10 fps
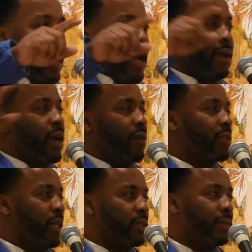have a
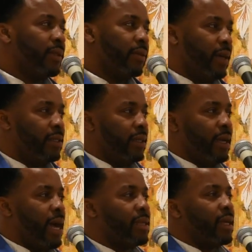conversation with the rest of the
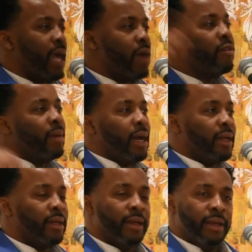guys.
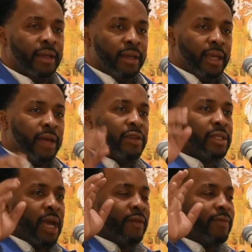Everybody, it was
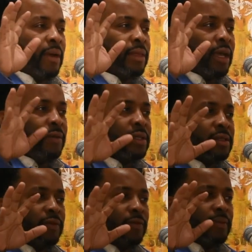like, I think
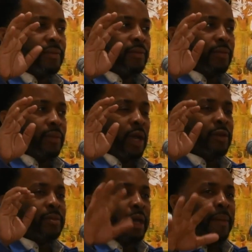
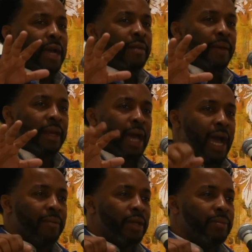it might have been
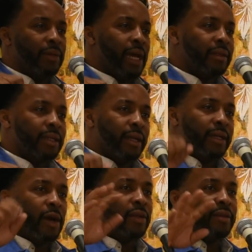9 people out there
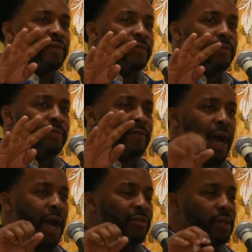and only
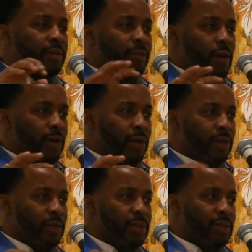5 took
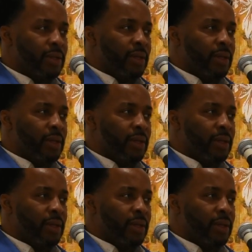photos.